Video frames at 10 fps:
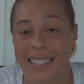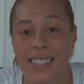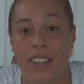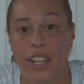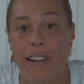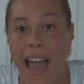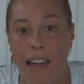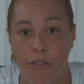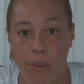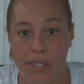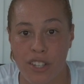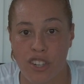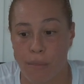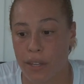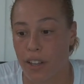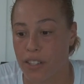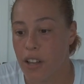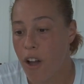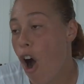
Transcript: It's not like you're out of position because,